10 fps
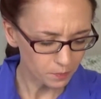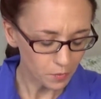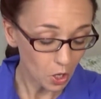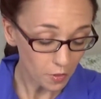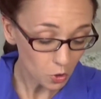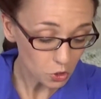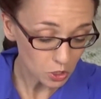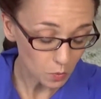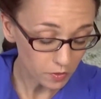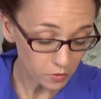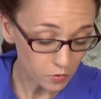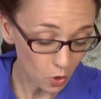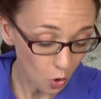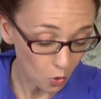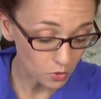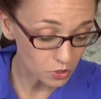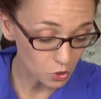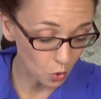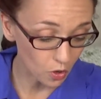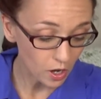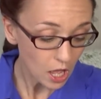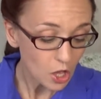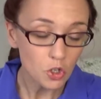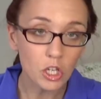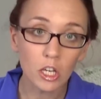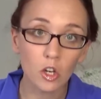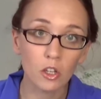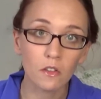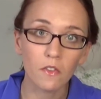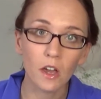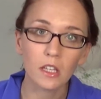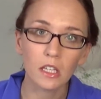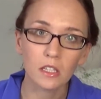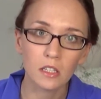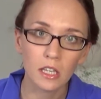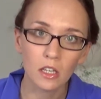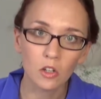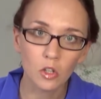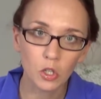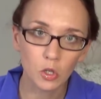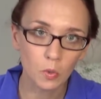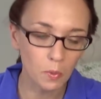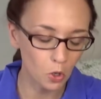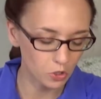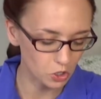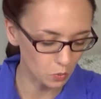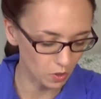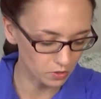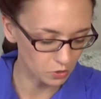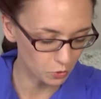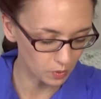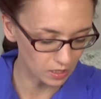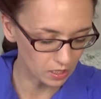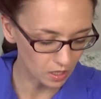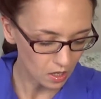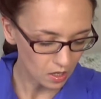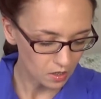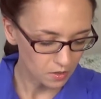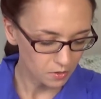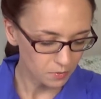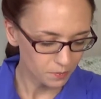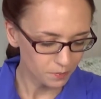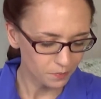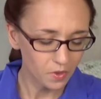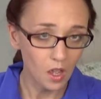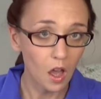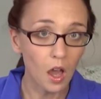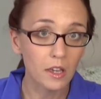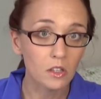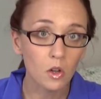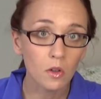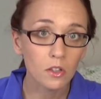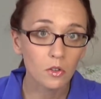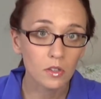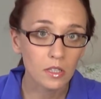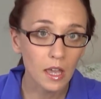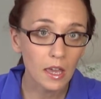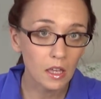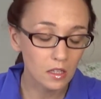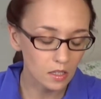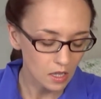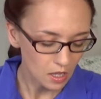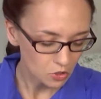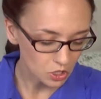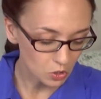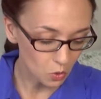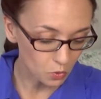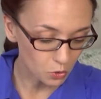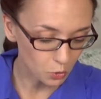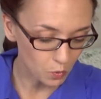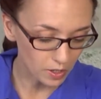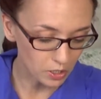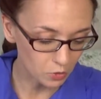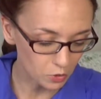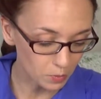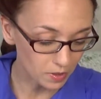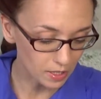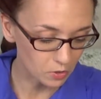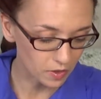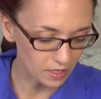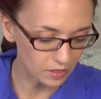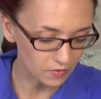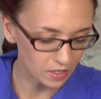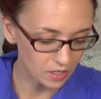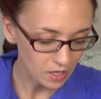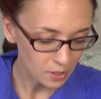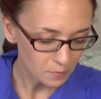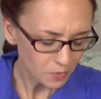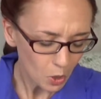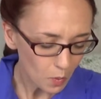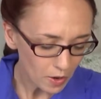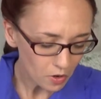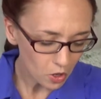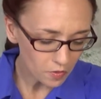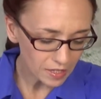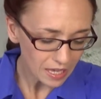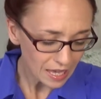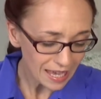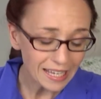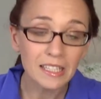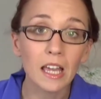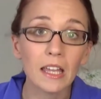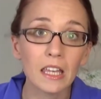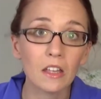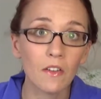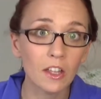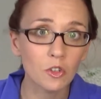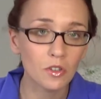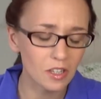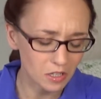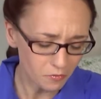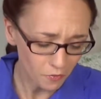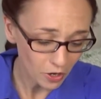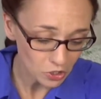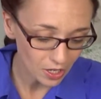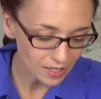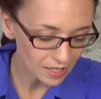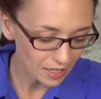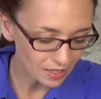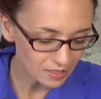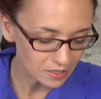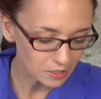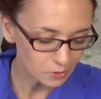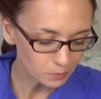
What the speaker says: Although she went through the whole store, she couldn't find a single new book she wanted to read. "I don't understand," she told her writing group later that evening. "Where are all the exciting adventures and fresh ideas?"